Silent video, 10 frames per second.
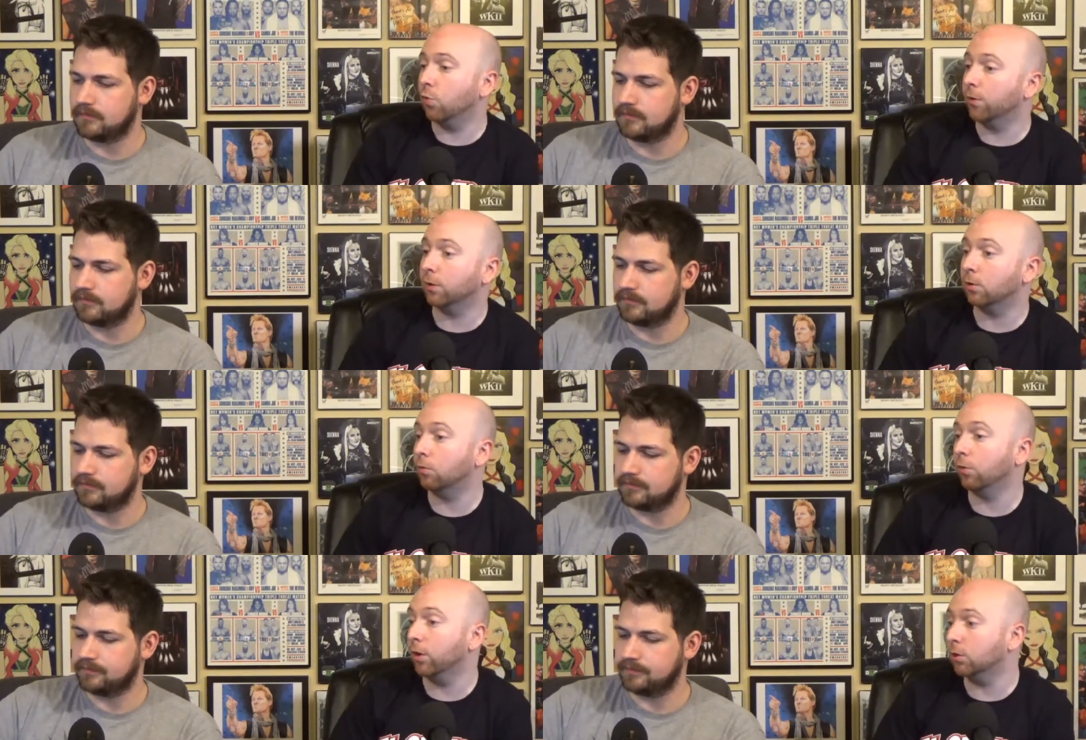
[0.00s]
Speaker 1: have won the
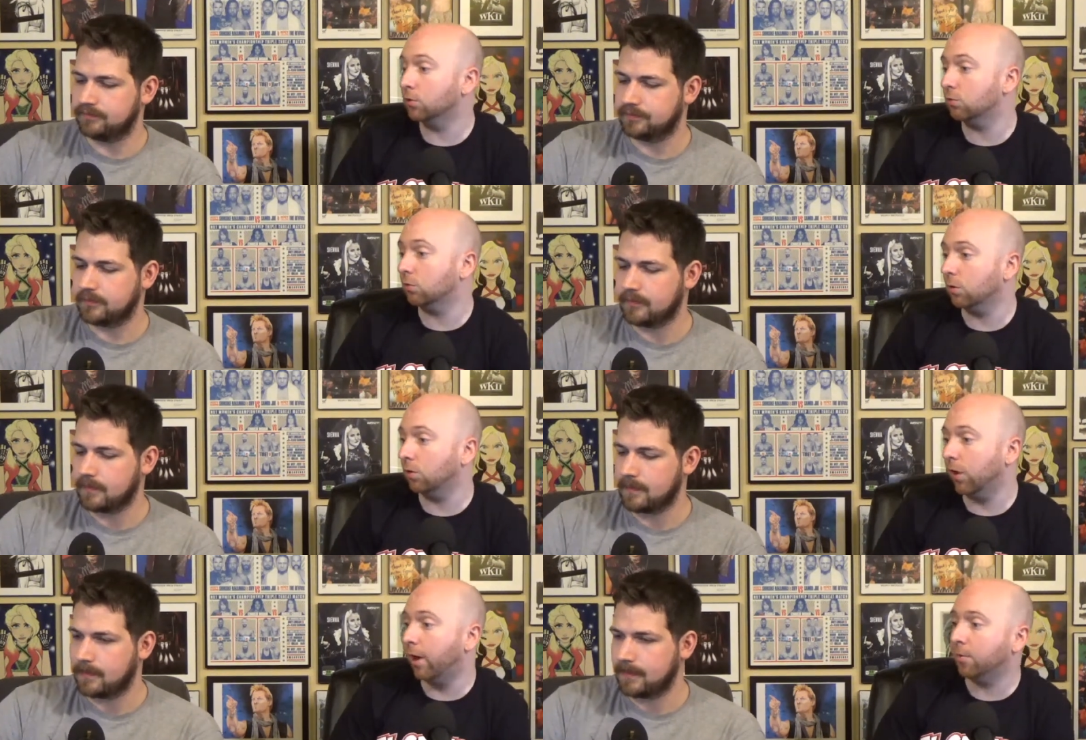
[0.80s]
greatest,
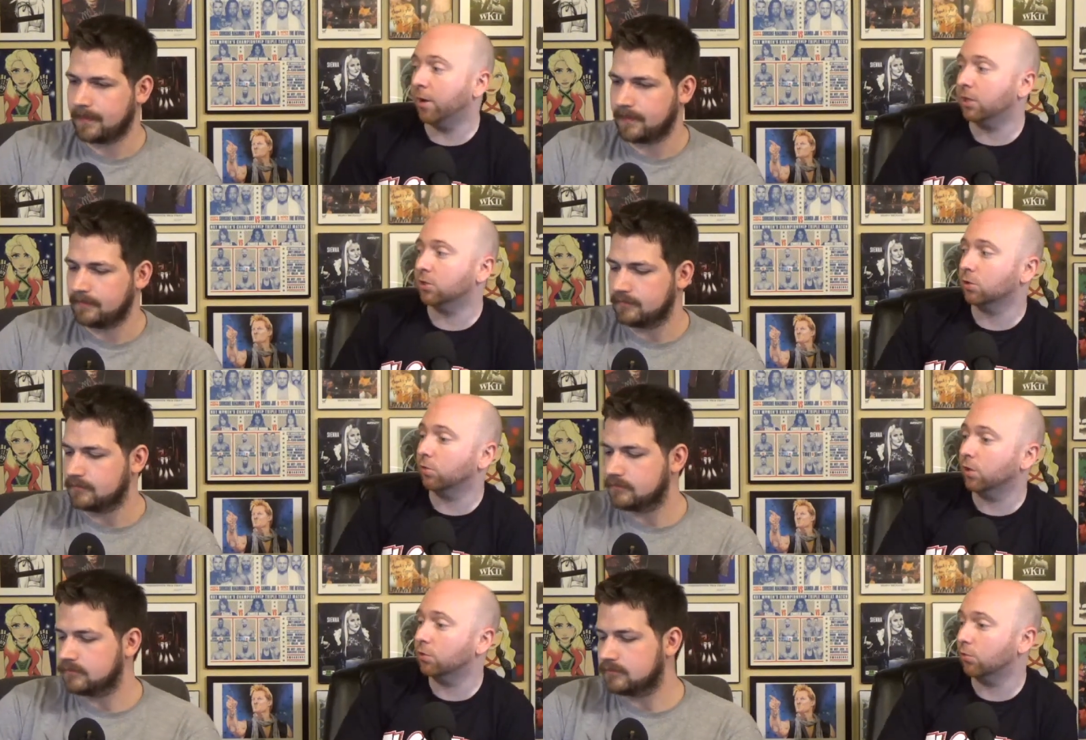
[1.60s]
the ladder match at the
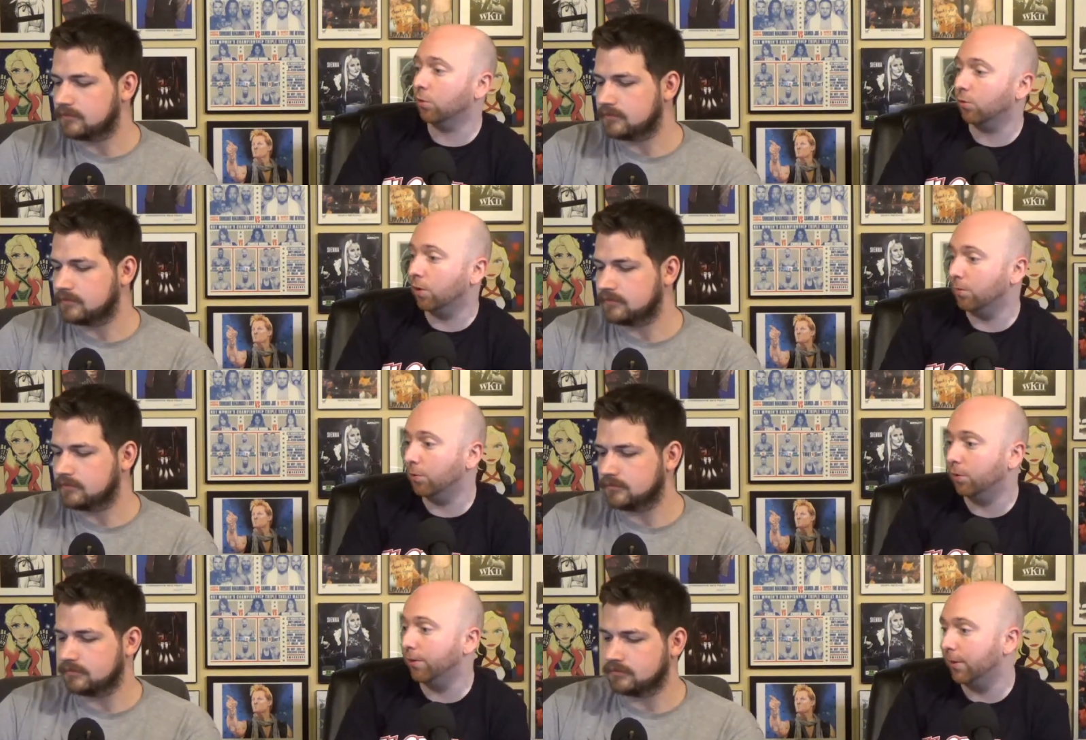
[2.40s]
Greatest Royal
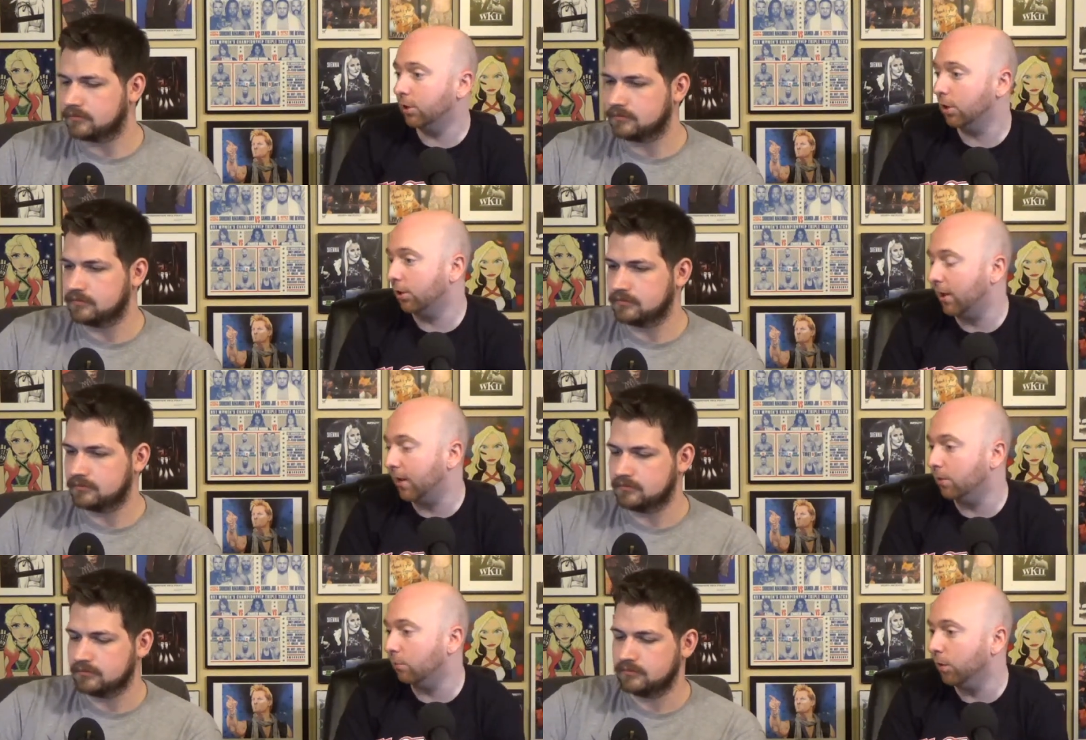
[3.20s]
Rumble, and then you could have
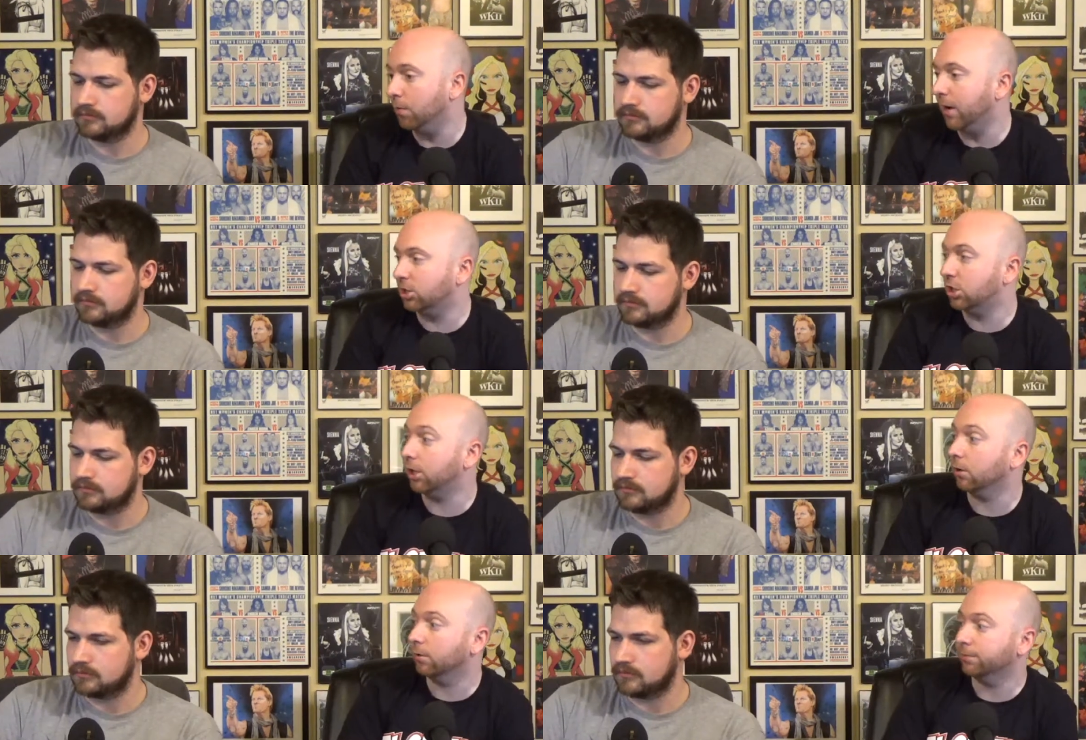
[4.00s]
had the rematch
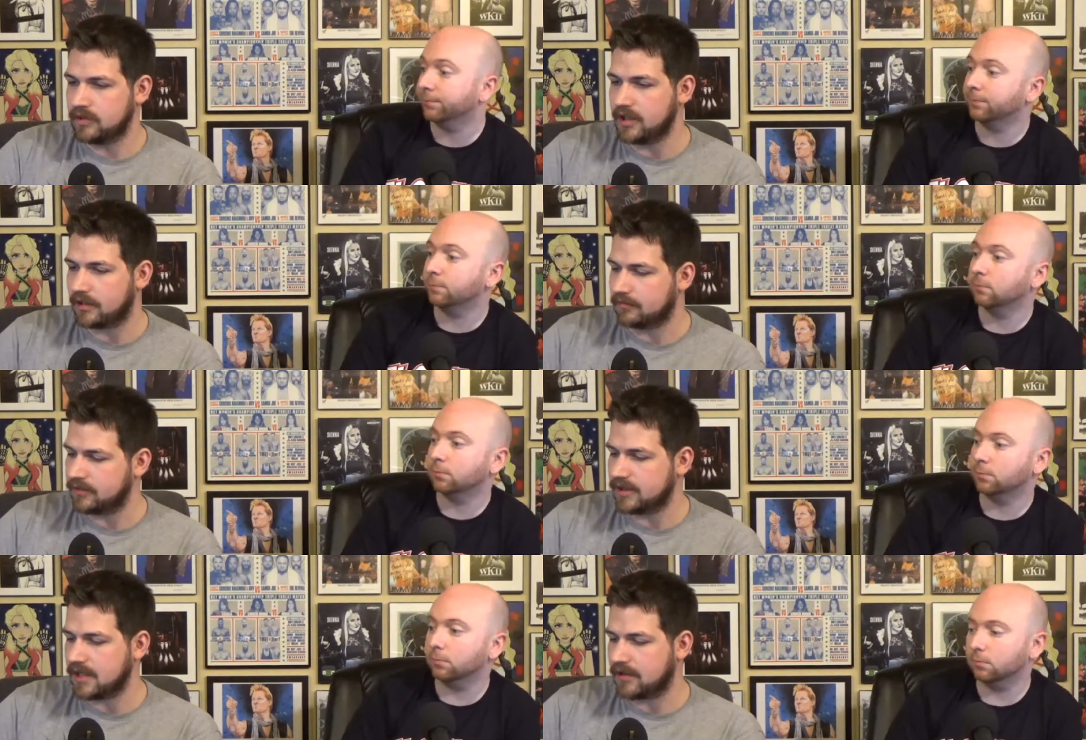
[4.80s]
here.
Speaker 2: Yeah,
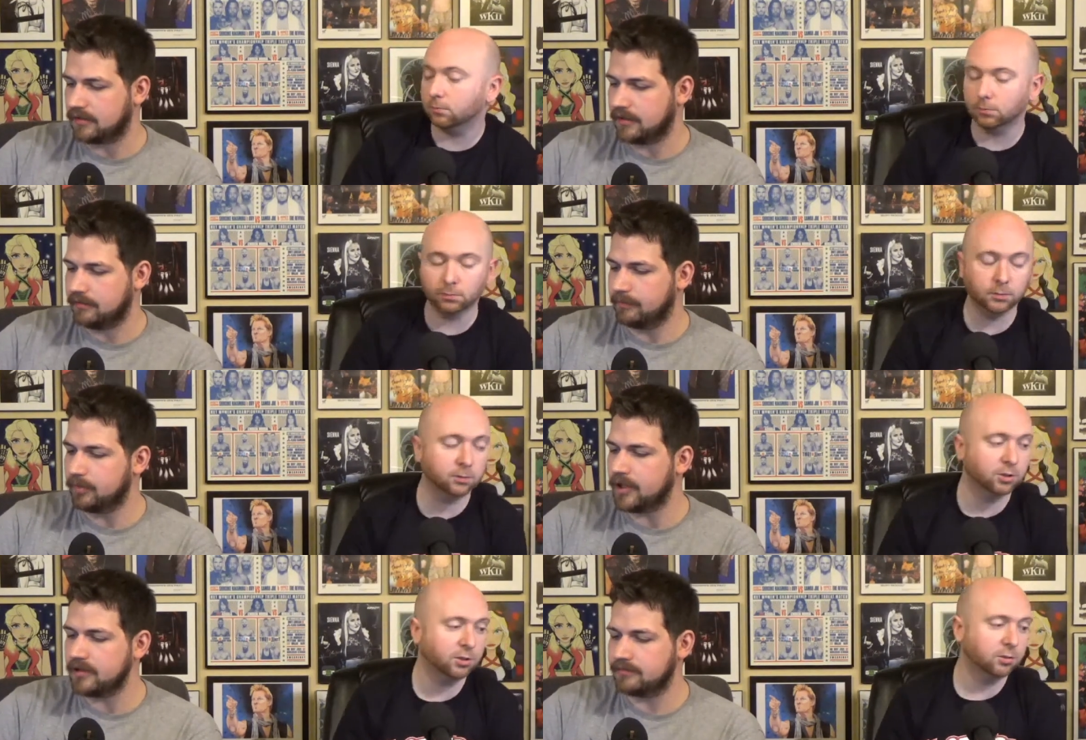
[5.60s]
exactly.
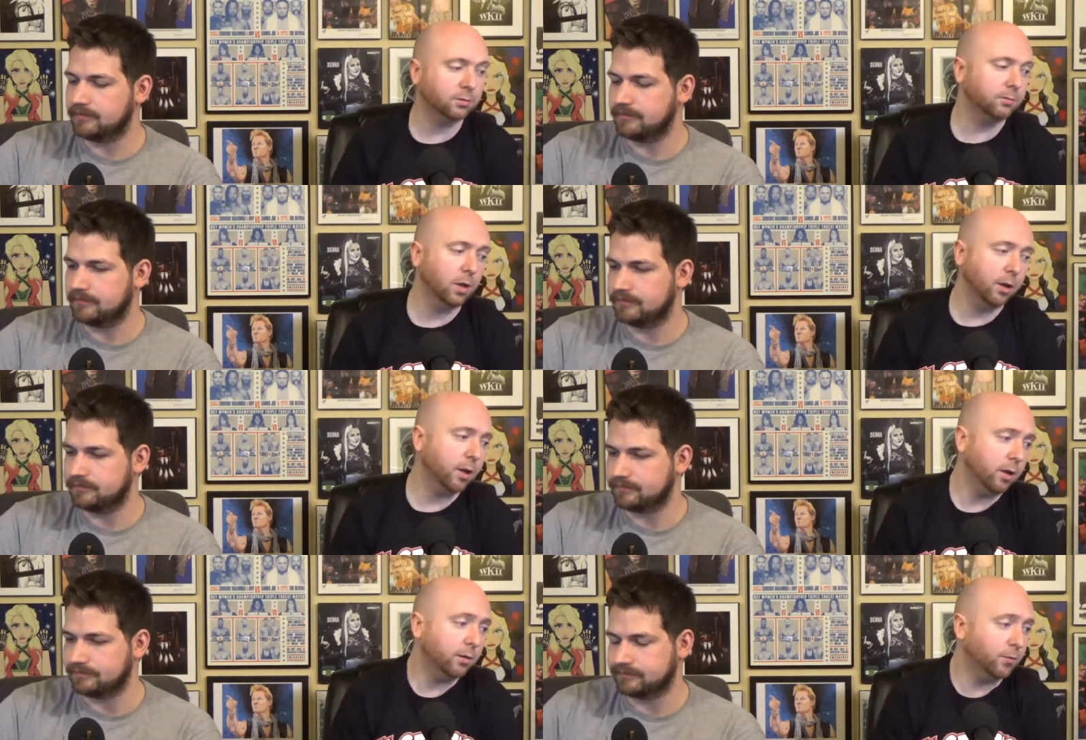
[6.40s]
but
Speaker 1: no,
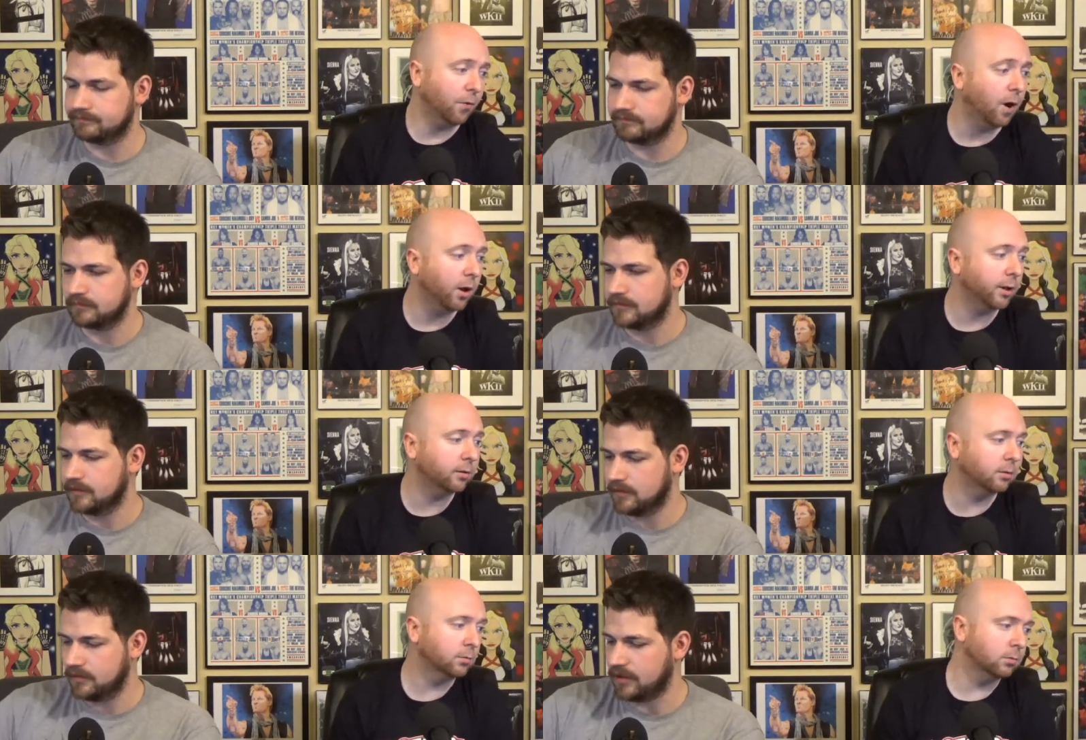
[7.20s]
yeah, it's
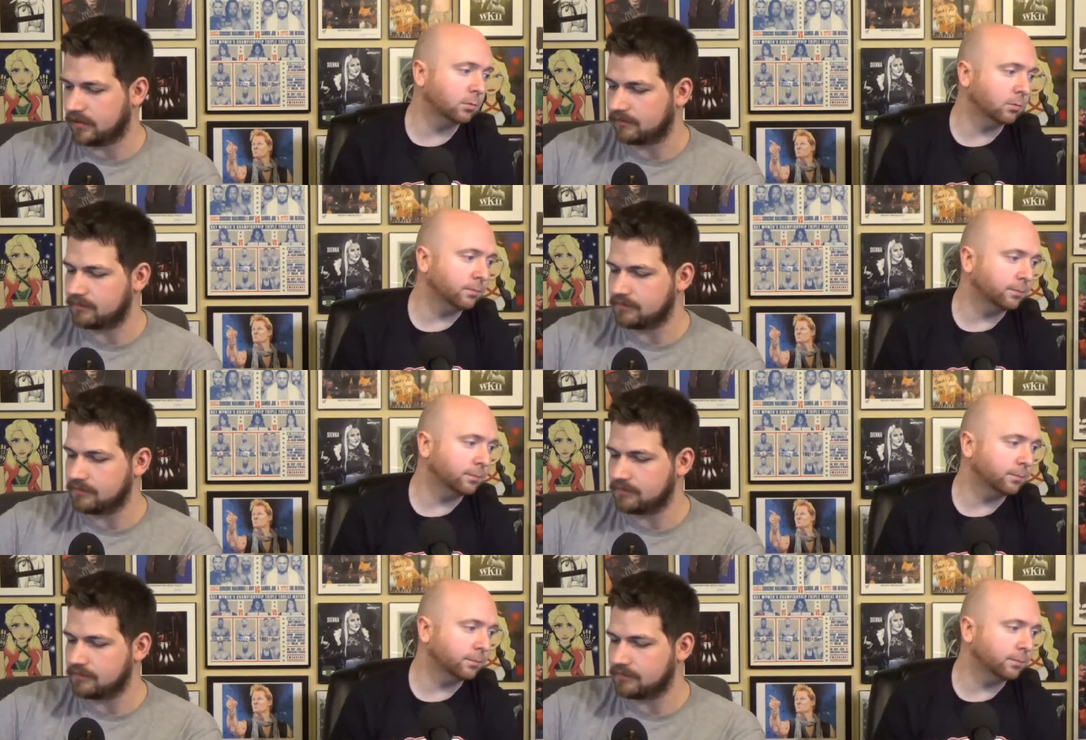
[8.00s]
fine. Yeah.